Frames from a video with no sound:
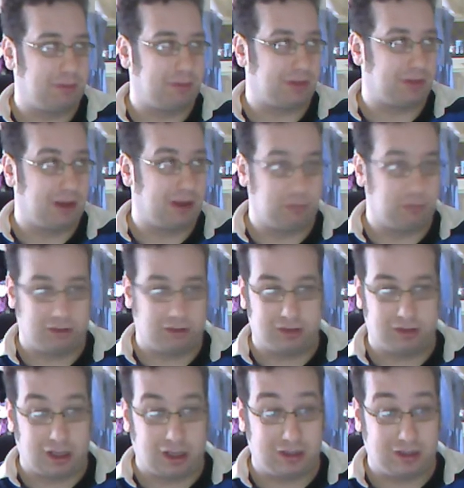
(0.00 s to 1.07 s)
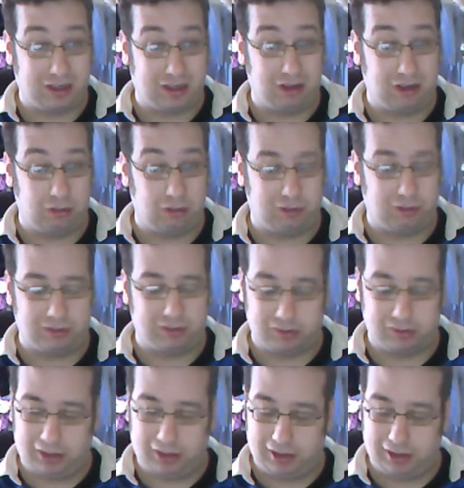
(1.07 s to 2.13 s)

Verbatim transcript: which didn't do research either.